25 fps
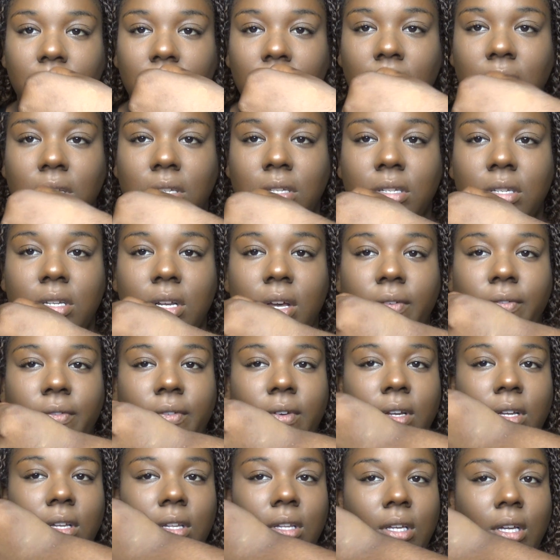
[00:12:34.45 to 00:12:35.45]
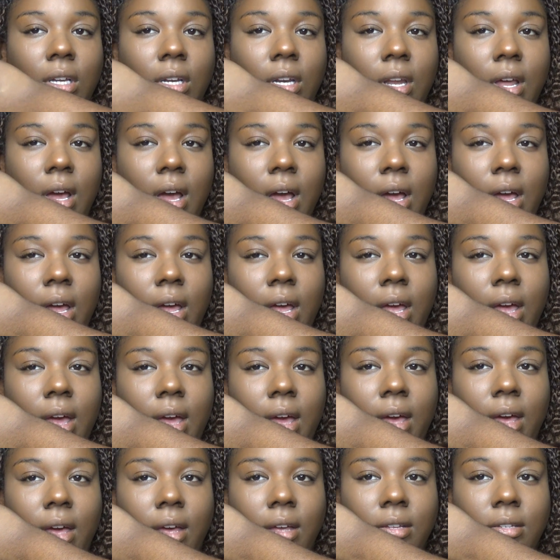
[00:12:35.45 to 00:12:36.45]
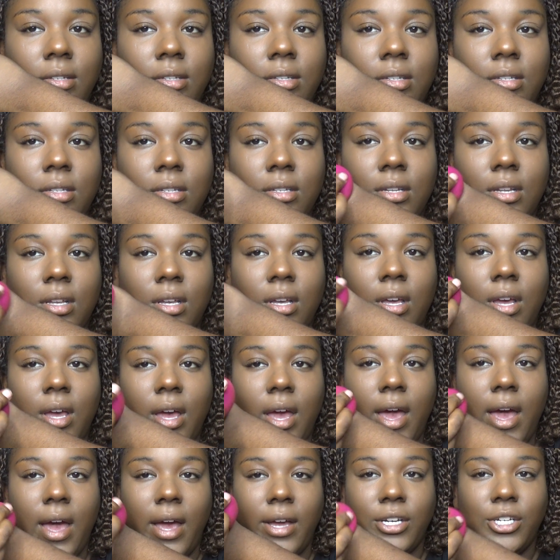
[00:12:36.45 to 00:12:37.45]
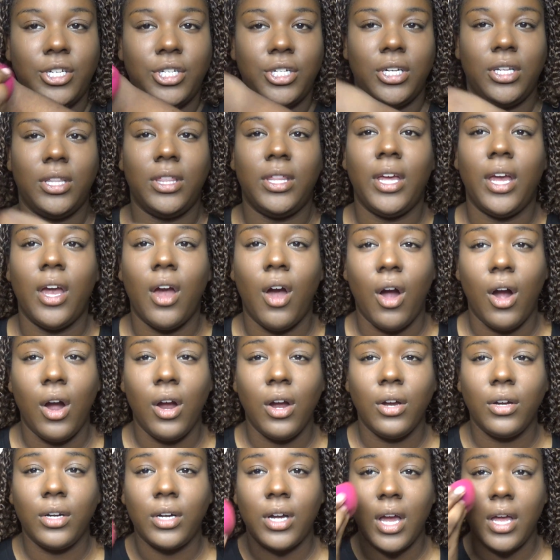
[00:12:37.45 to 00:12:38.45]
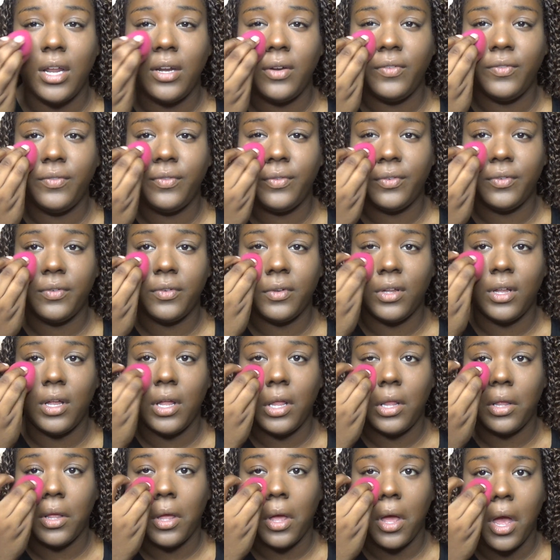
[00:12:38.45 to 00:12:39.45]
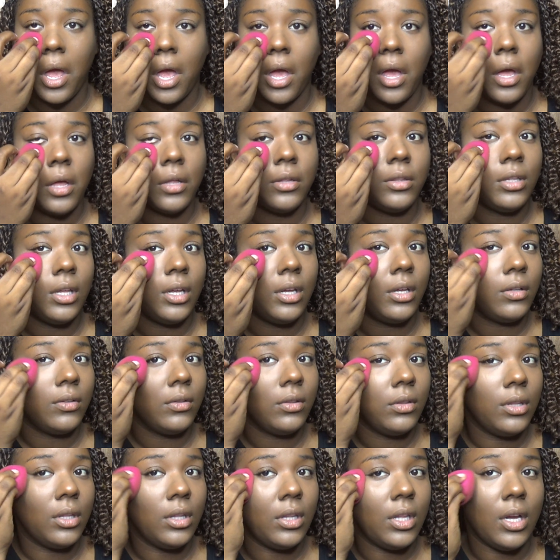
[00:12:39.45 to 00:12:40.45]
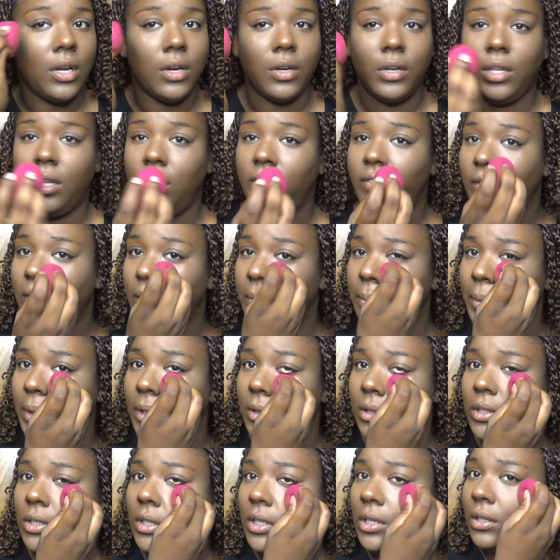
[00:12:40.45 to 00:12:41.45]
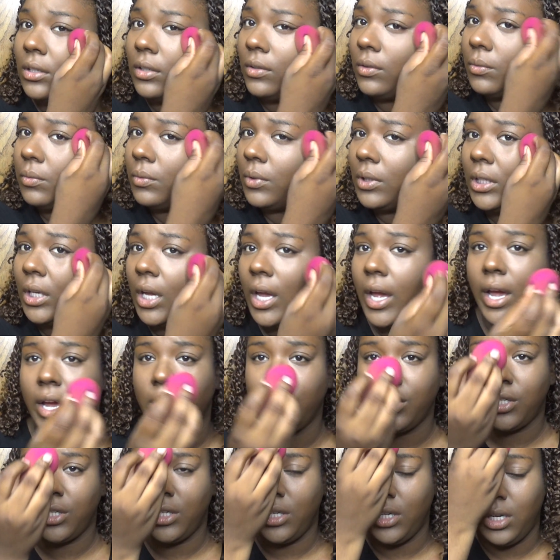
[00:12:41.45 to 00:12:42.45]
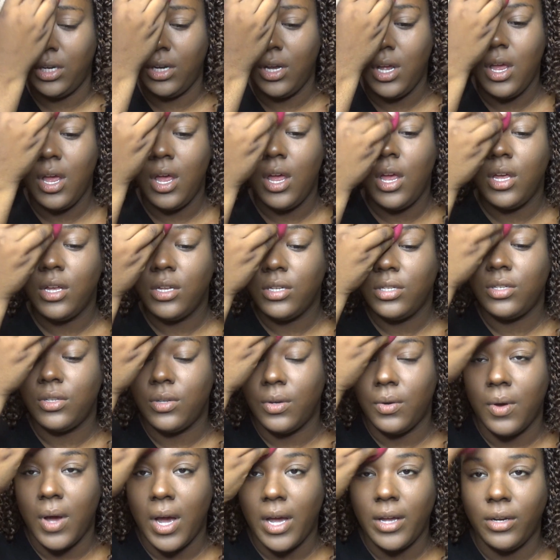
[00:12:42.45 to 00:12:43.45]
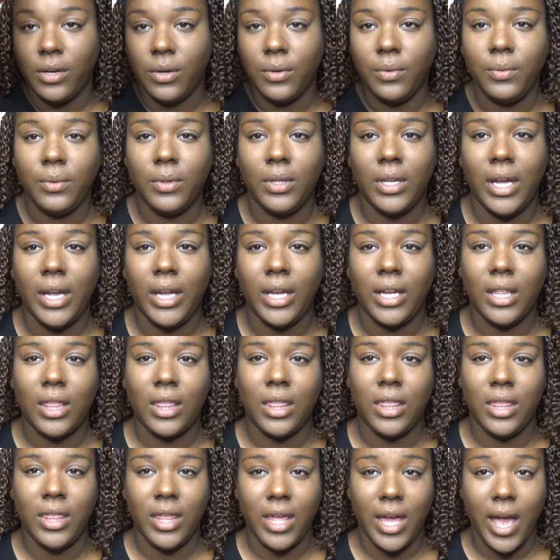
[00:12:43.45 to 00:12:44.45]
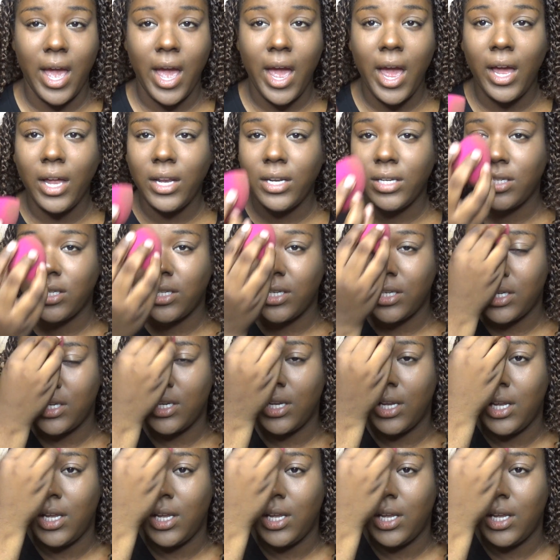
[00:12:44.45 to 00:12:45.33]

it's definitely not as ashy. They are kind of like, they're leaving me looking really ashy, so I don't like that.